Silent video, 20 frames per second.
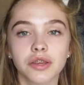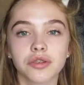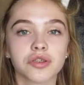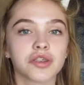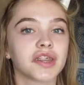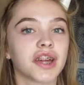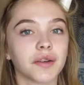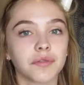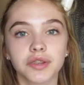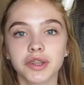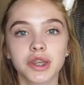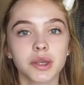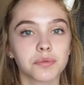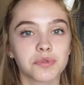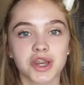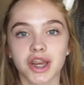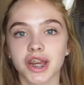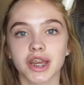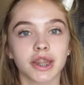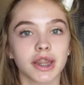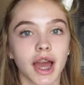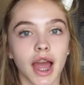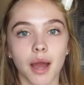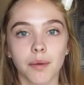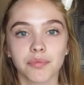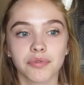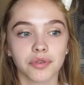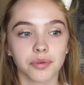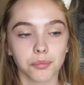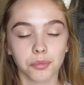You just have to keep checking the
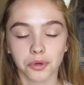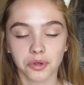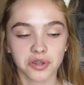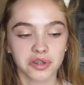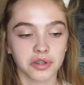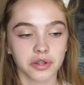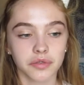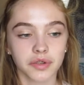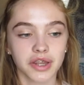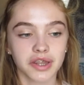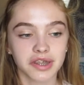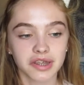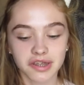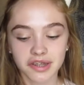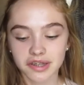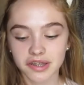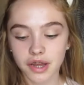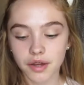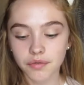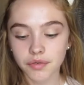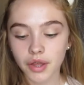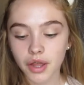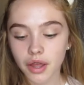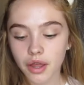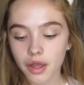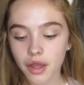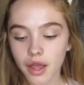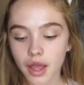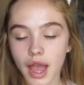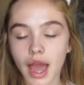app for more surveys and stuff,
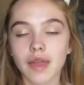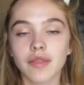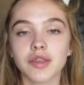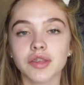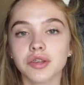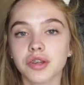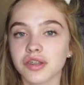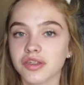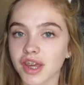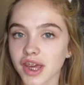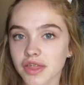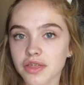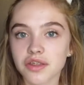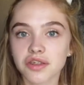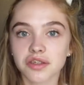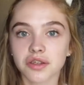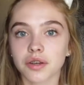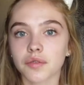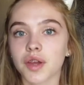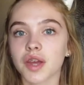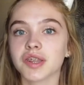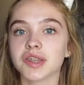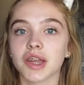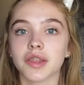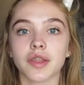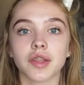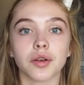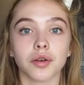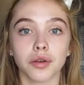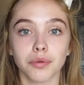and then you can take the surveys and
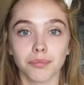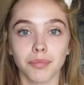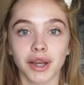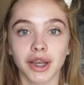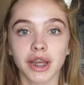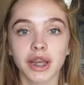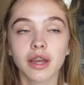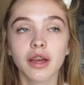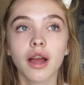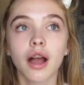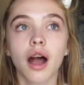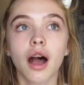then earn money.